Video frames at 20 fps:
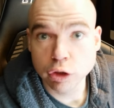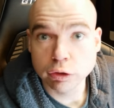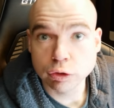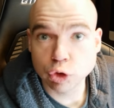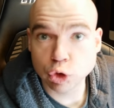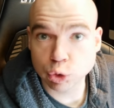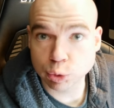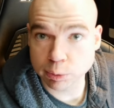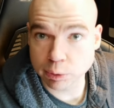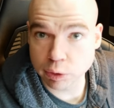
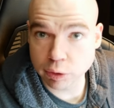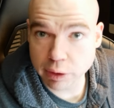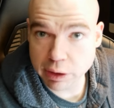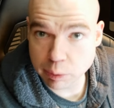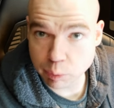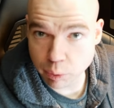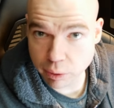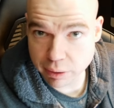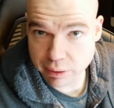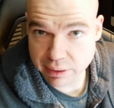truly
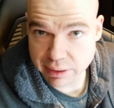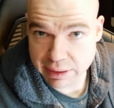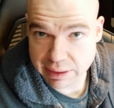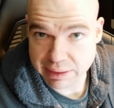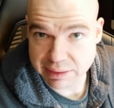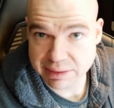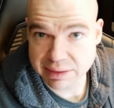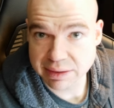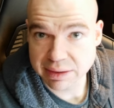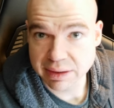worth
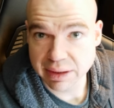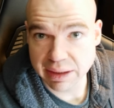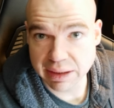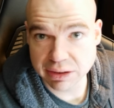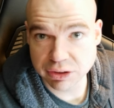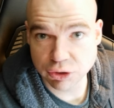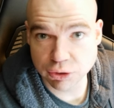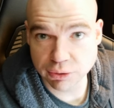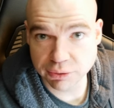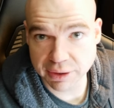it in
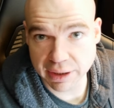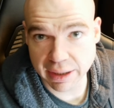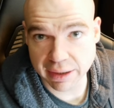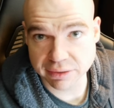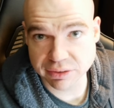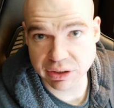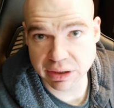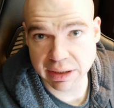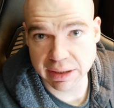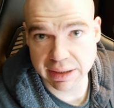
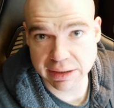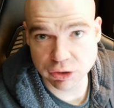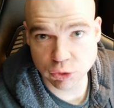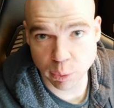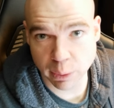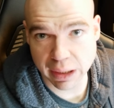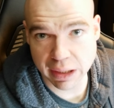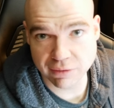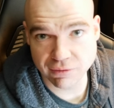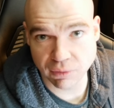
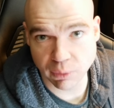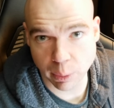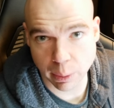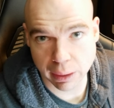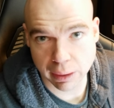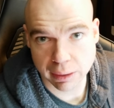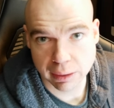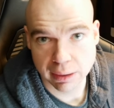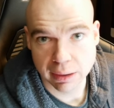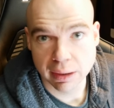2024?